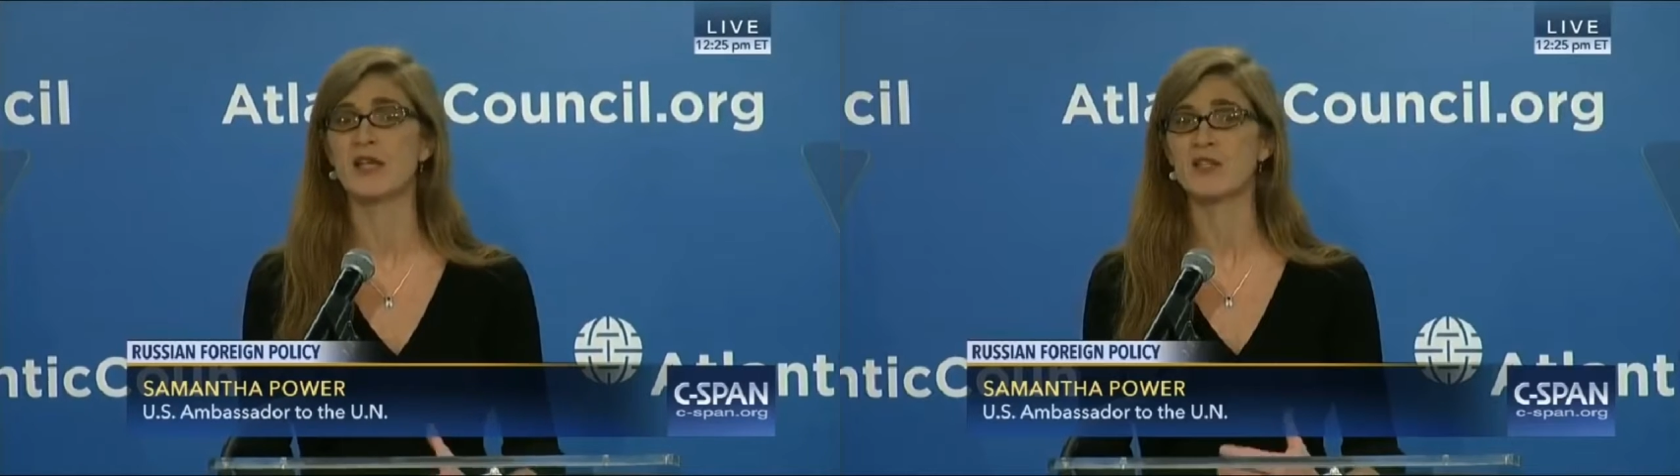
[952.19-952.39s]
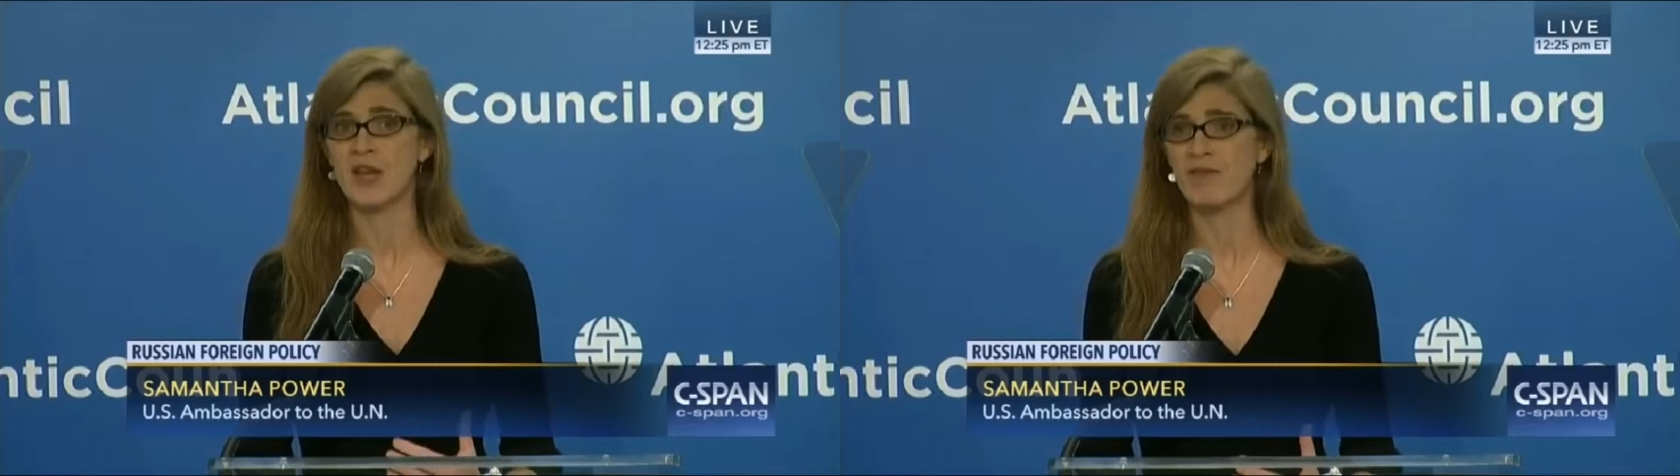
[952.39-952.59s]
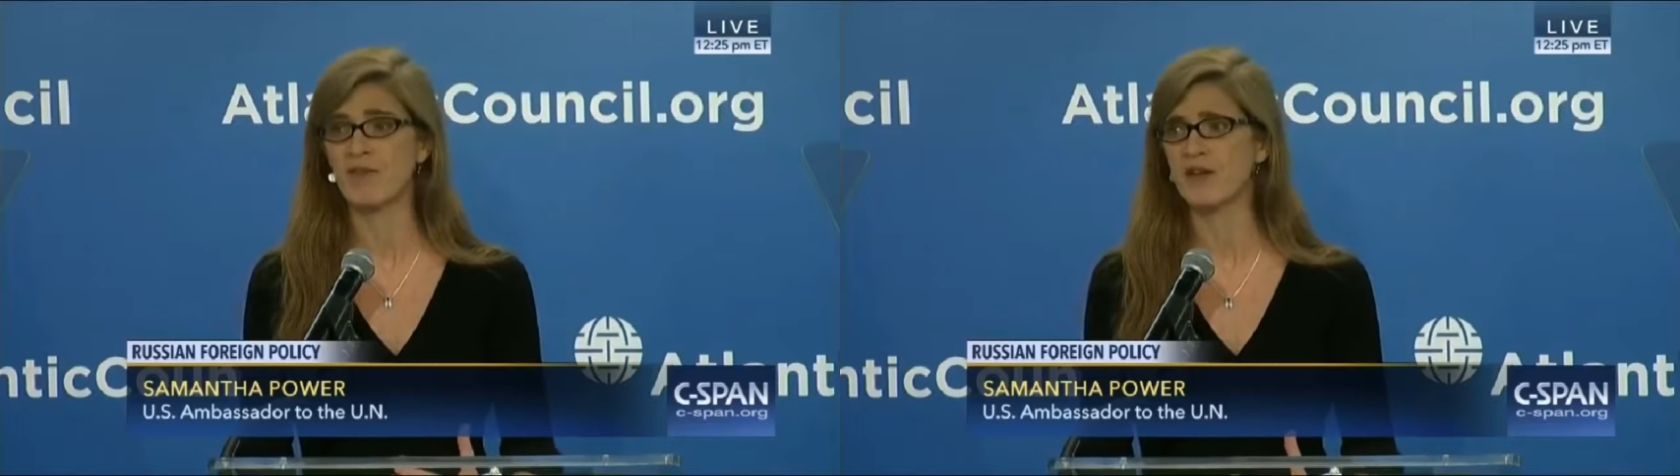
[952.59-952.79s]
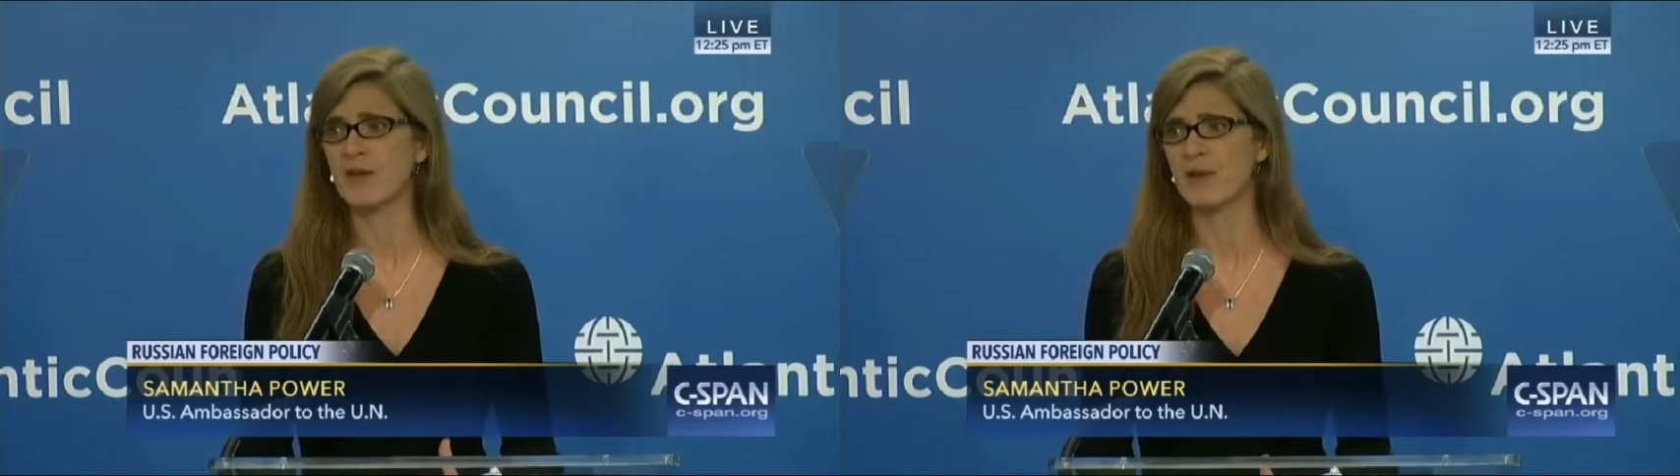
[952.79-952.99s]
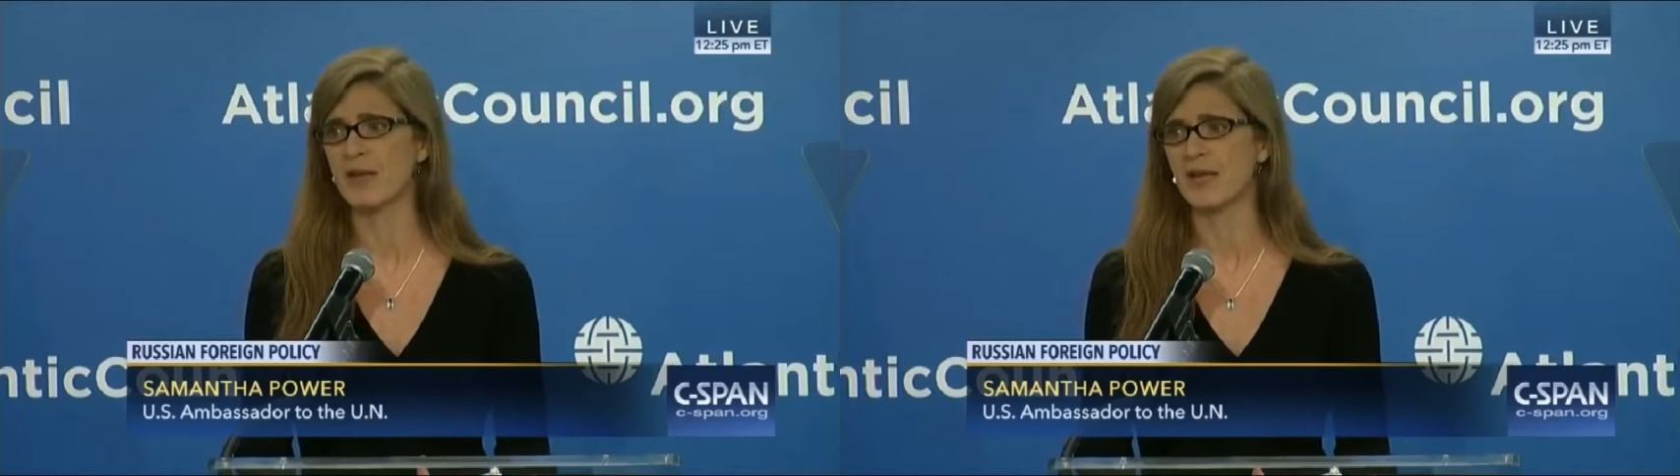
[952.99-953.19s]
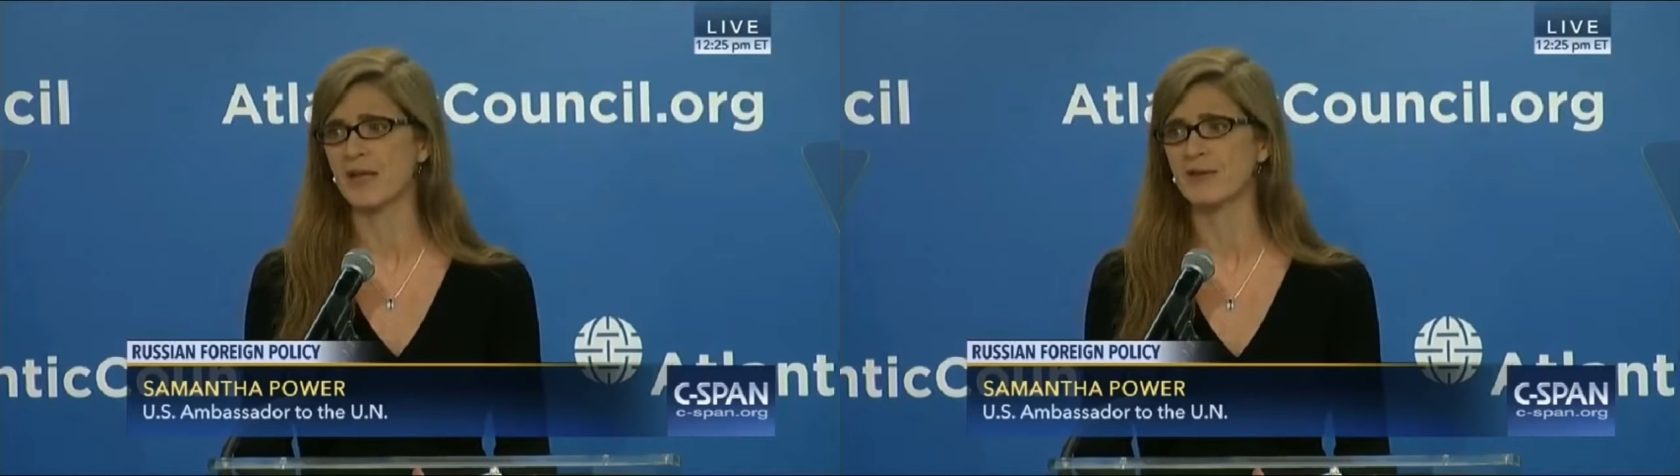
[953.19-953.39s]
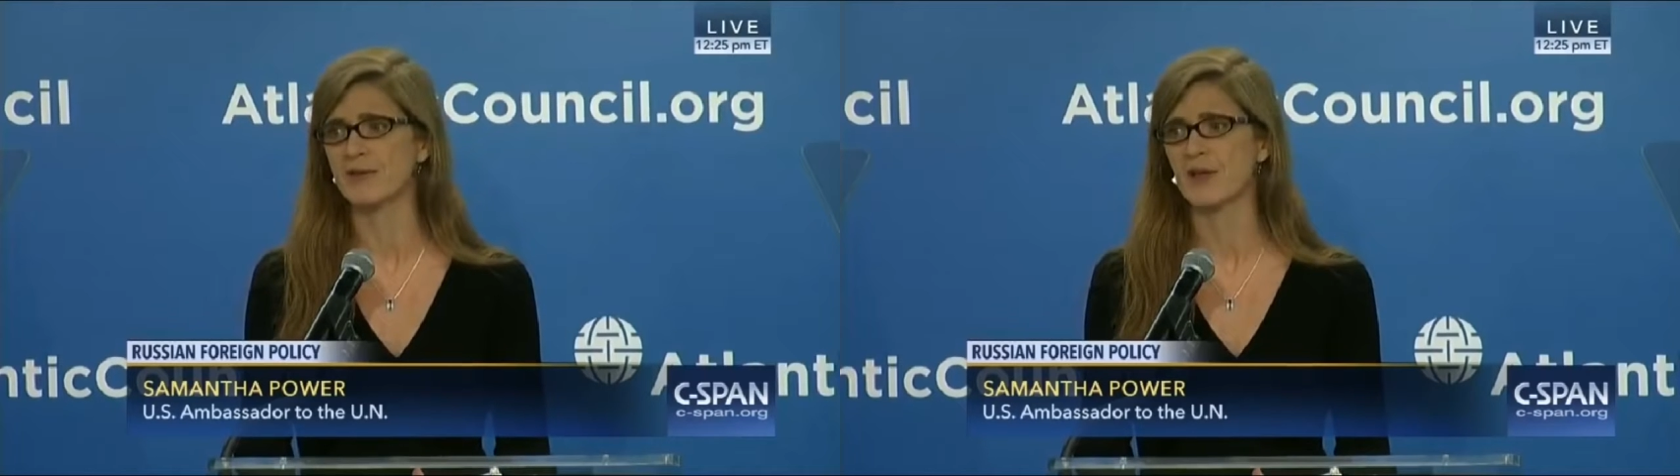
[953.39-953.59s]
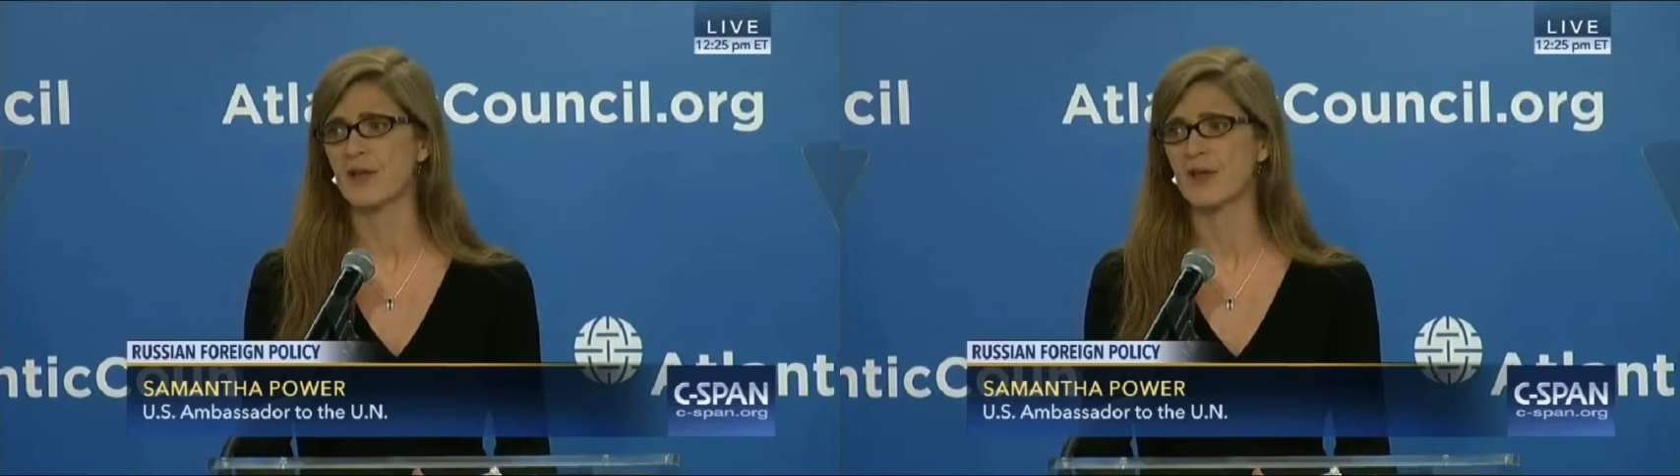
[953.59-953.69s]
state-funded media,